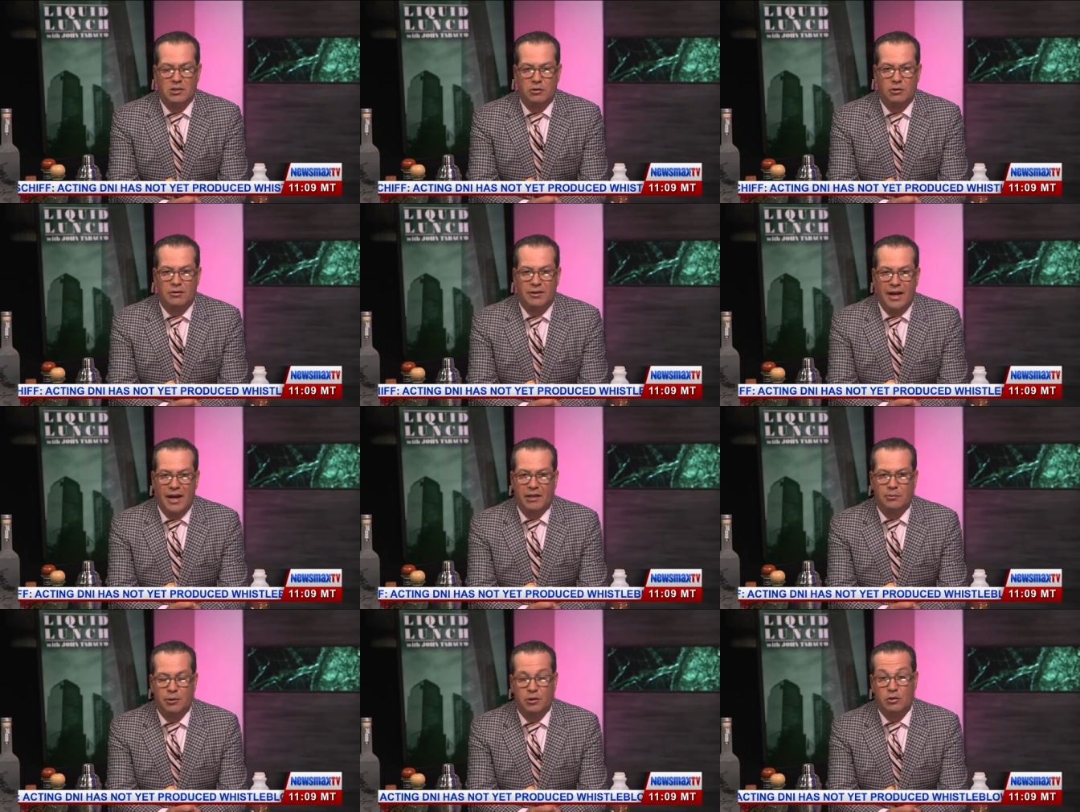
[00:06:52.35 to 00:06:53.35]
are
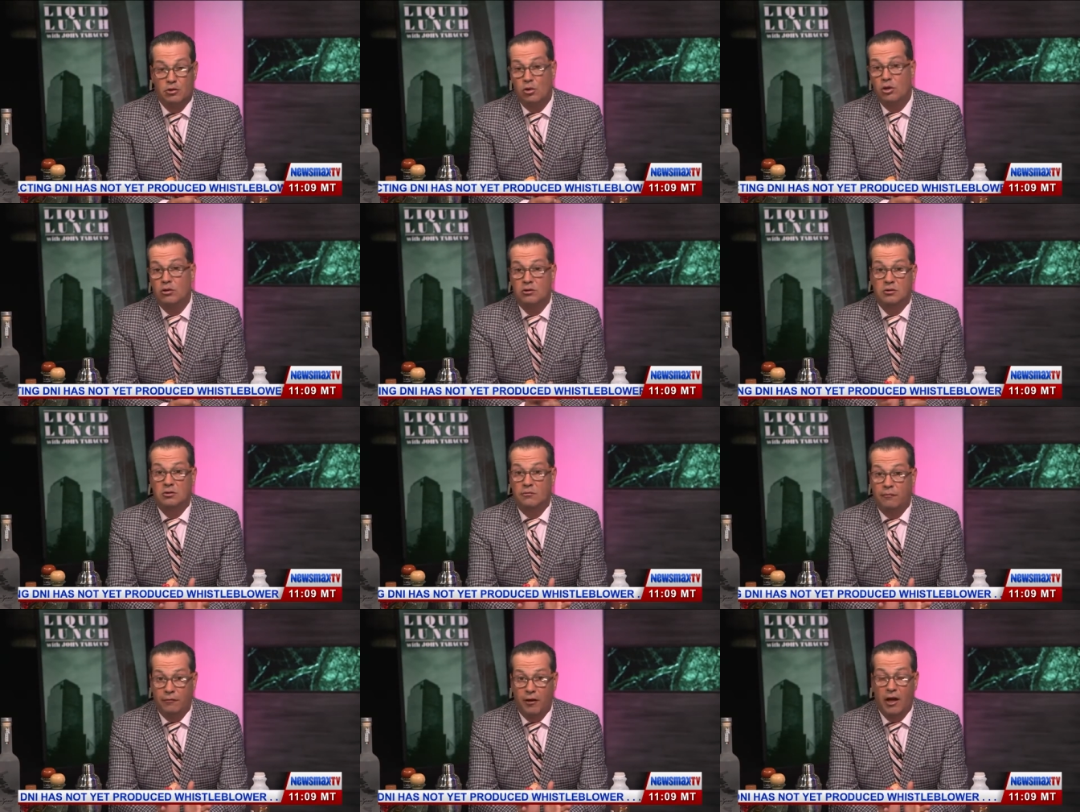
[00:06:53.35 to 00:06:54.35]
attacked because oil is
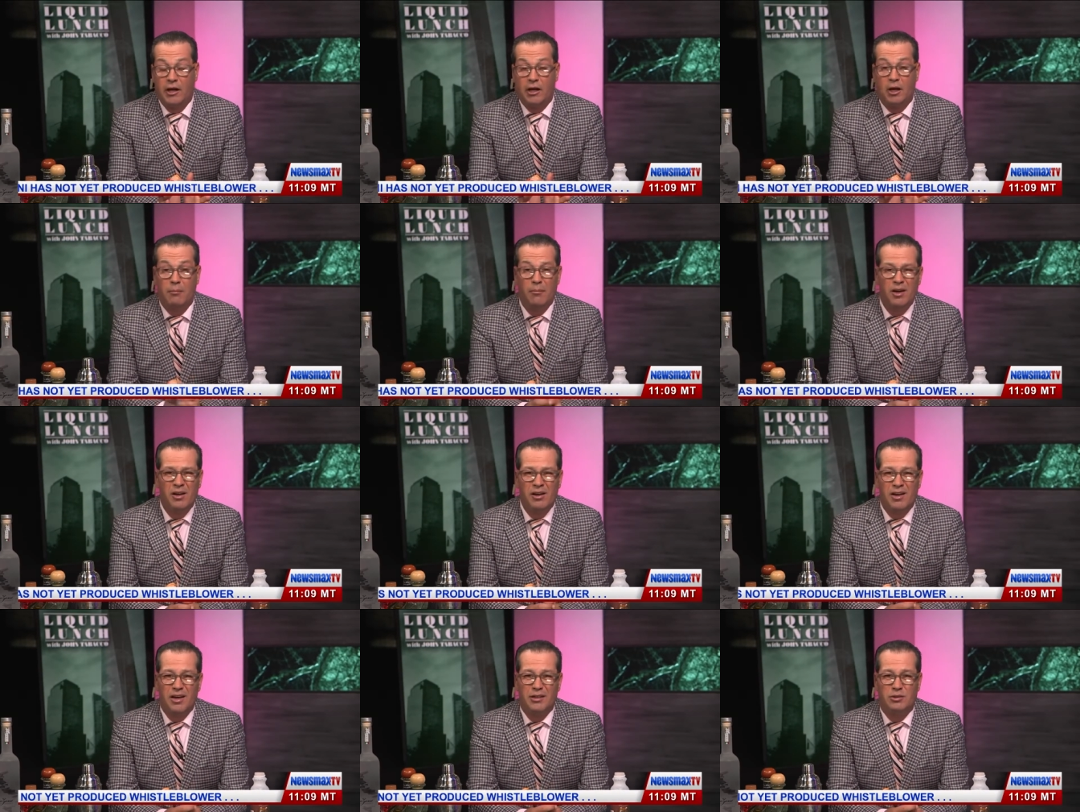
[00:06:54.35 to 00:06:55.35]
flying up
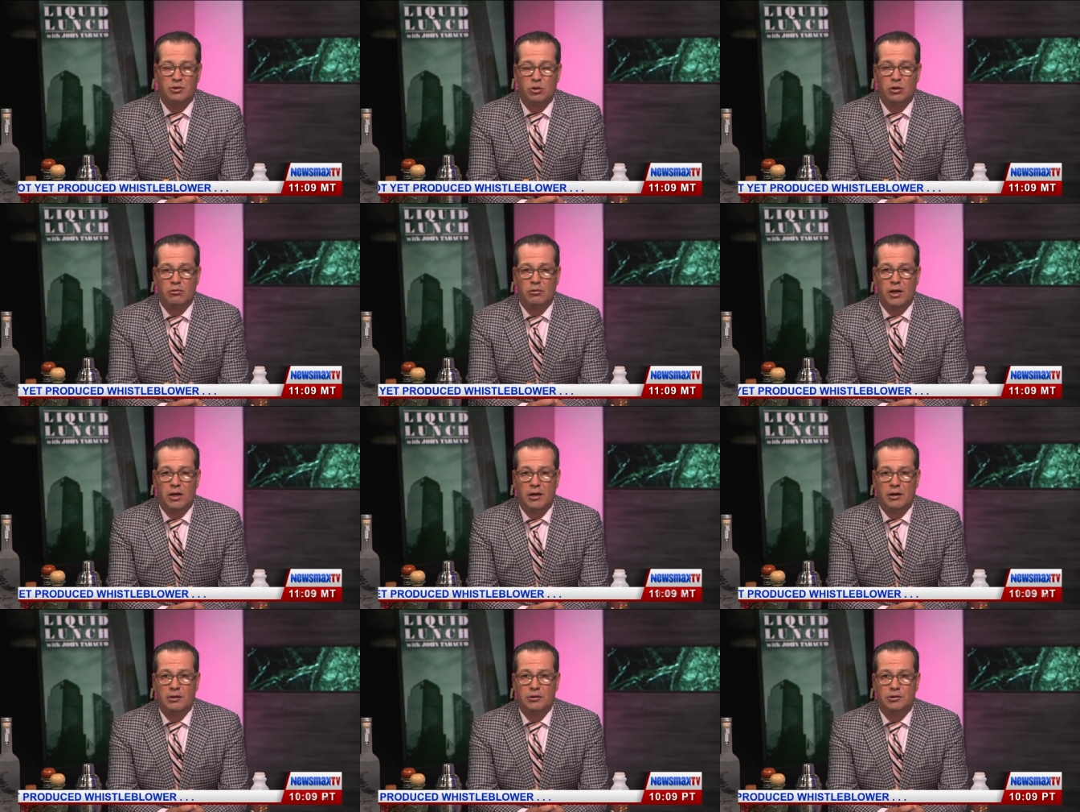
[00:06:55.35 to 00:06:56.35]
I saw uh,